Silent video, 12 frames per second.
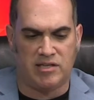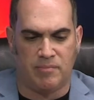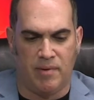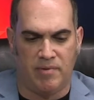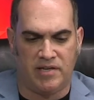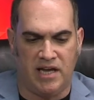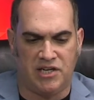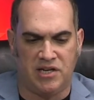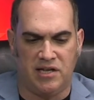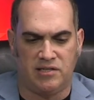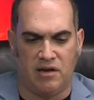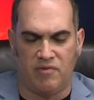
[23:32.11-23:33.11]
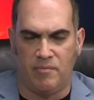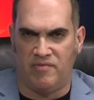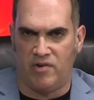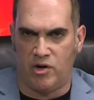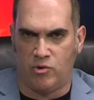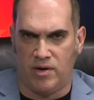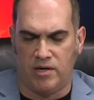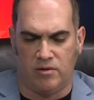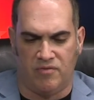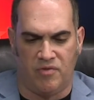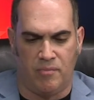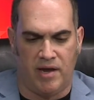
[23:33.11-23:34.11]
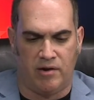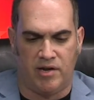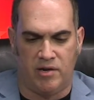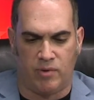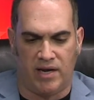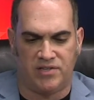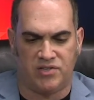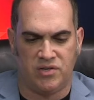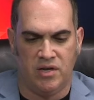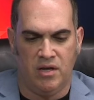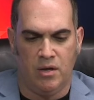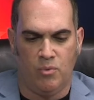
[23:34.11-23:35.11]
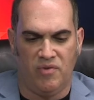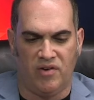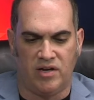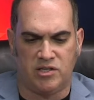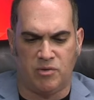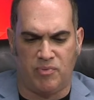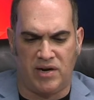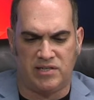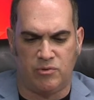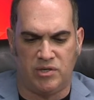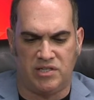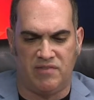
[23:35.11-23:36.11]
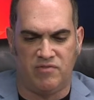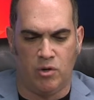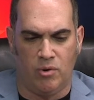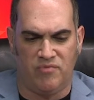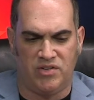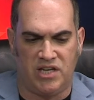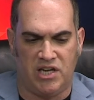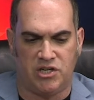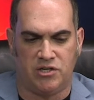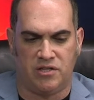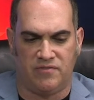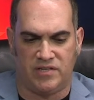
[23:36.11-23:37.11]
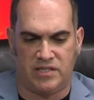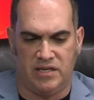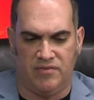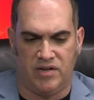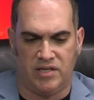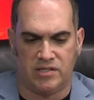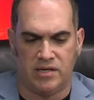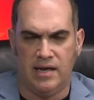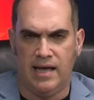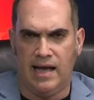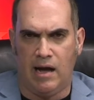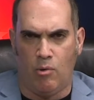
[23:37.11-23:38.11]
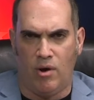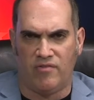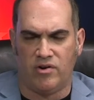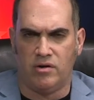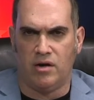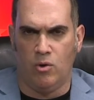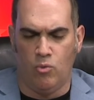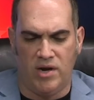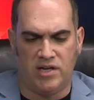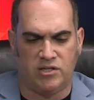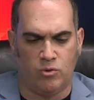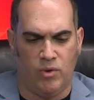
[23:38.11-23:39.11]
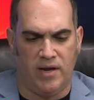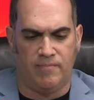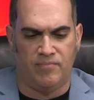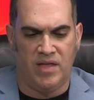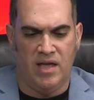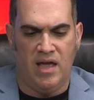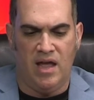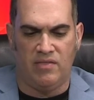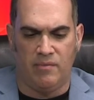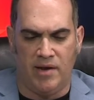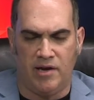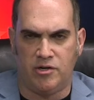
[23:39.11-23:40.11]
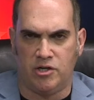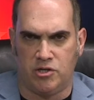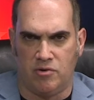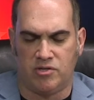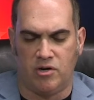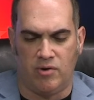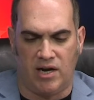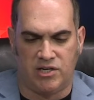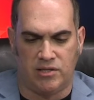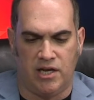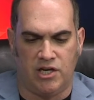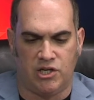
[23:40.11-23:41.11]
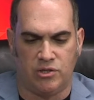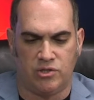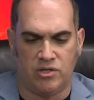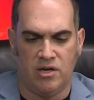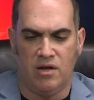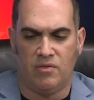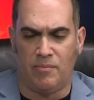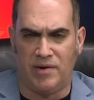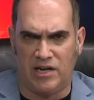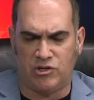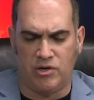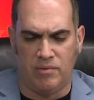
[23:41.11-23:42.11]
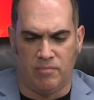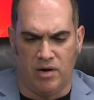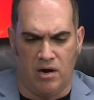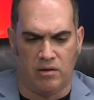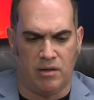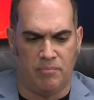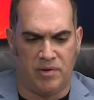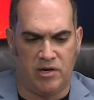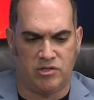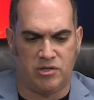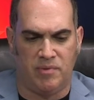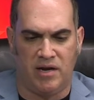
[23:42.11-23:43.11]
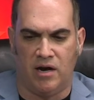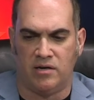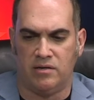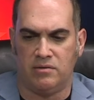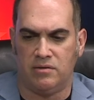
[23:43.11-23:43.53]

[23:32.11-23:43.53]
as a publication has often been very critical of the mayor, he writes, "We've unsurprisingly received no invitation to the festivities. However, a win is a win, and the mayor deserves congratulations. The pedestrian mall appears to be an